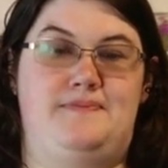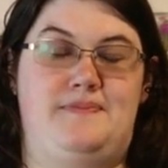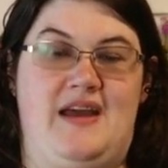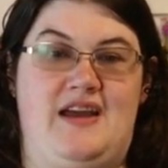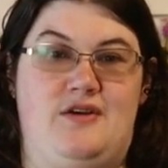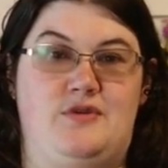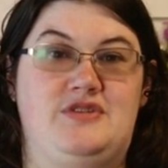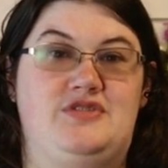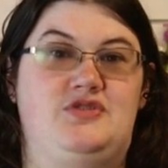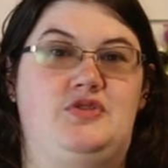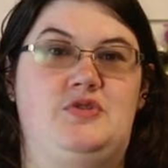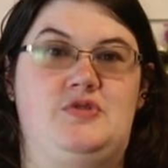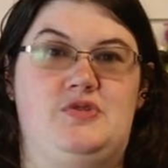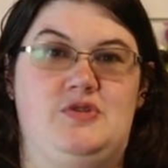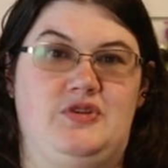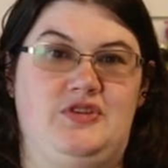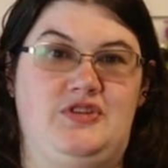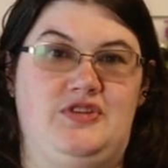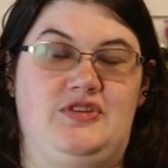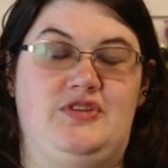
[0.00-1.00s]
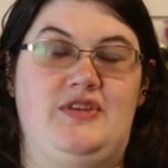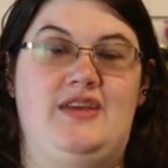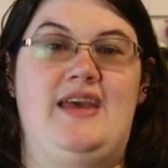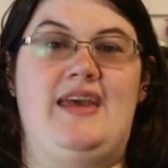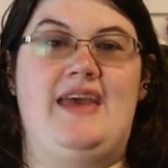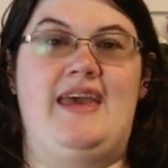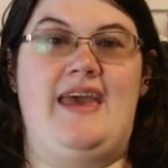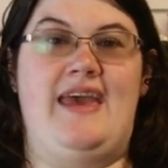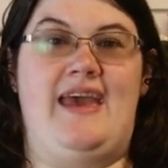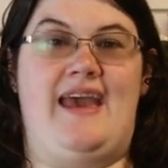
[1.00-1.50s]
power source,
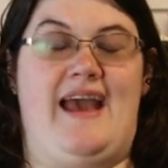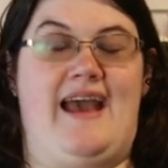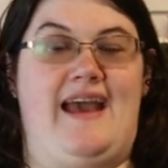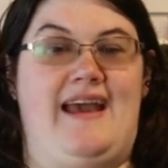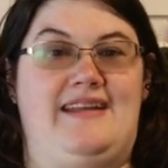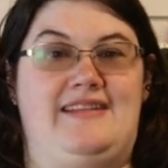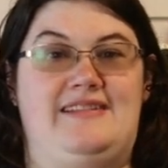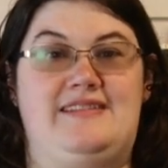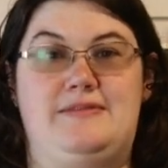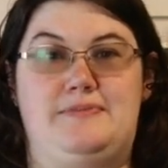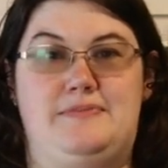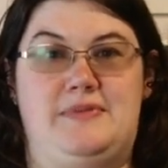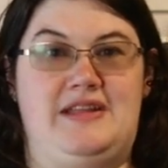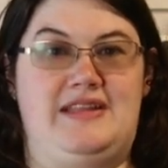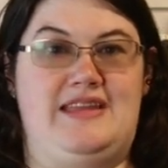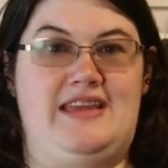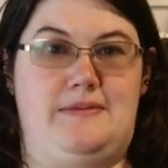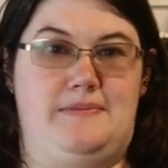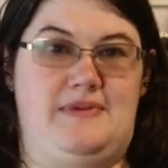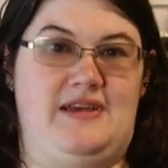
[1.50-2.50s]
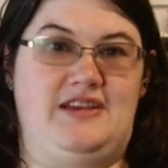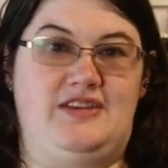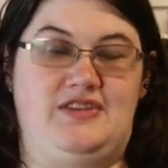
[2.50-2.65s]
and my near